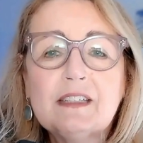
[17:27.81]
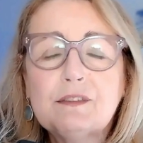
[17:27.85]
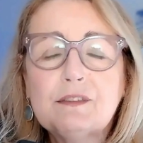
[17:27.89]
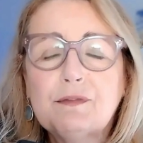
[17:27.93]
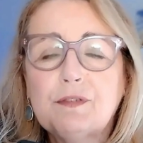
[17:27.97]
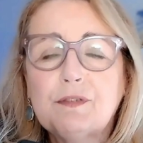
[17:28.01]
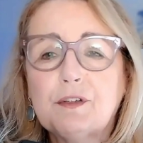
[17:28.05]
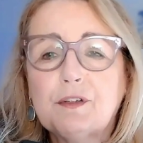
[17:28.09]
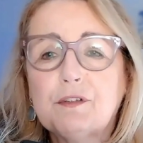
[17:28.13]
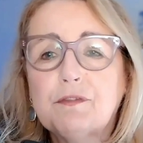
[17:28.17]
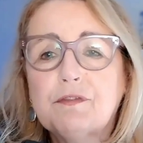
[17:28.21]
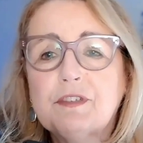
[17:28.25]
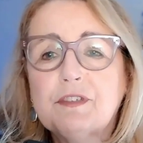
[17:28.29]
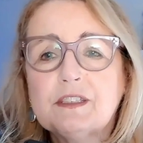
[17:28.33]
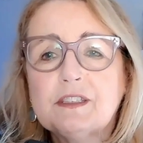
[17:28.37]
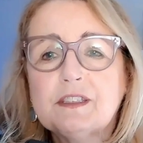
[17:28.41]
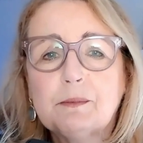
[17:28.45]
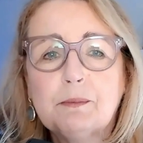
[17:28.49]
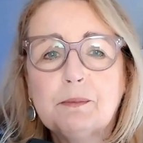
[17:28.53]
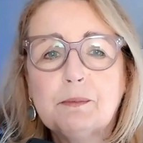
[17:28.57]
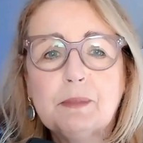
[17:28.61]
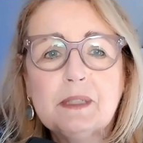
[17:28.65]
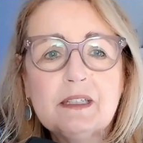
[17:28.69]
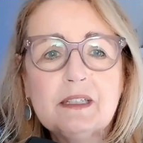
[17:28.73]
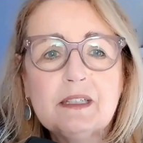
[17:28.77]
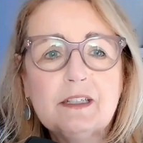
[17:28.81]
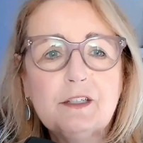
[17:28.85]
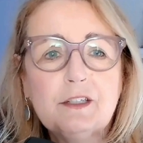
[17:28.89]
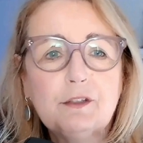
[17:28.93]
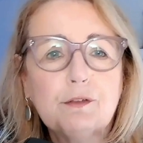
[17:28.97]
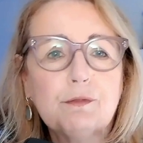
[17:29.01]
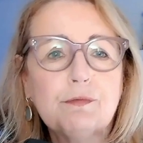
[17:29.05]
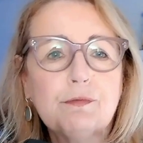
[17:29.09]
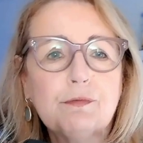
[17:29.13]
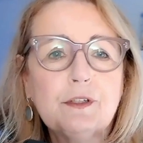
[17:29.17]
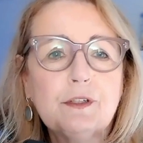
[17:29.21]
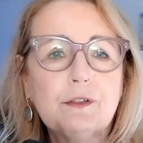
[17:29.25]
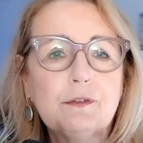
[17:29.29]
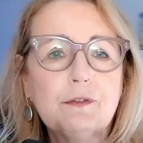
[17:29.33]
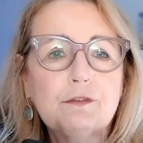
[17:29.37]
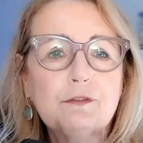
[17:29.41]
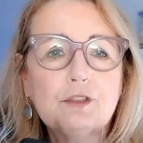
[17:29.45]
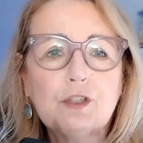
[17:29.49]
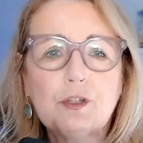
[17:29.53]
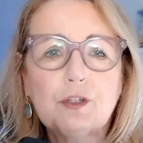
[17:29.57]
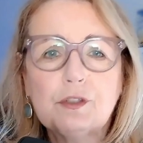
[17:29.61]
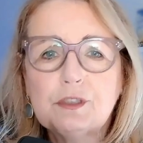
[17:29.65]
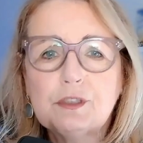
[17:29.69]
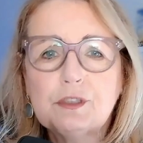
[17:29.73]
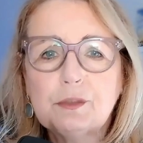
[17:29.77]
fear of visibility, or fear of
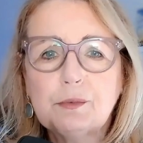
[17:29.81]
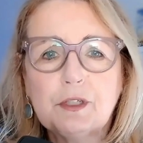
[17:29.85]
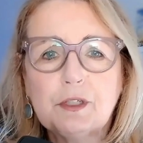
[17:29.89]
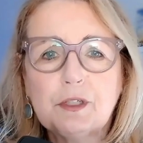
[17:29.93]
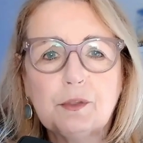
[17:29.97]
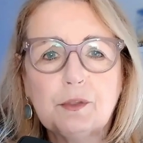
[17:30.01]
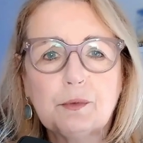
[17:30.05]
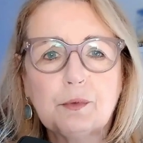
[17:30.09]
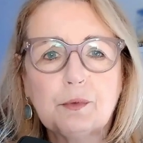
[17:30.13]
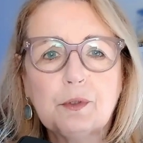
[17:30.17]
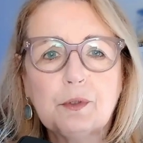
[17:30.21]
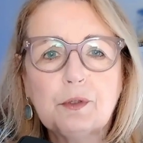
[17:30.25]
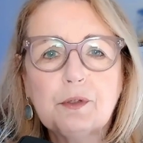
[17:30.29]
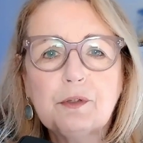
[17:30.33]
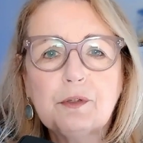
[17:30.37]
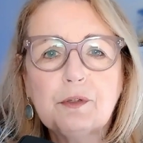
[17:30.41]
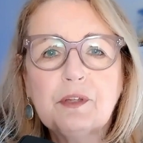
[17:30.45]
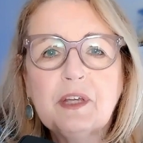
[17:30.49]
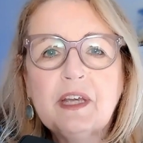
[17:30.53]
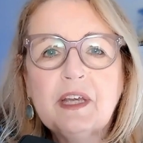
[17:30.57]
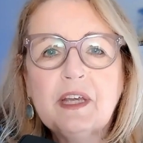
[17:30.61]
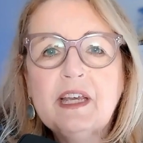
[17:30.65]
charging what you're worth.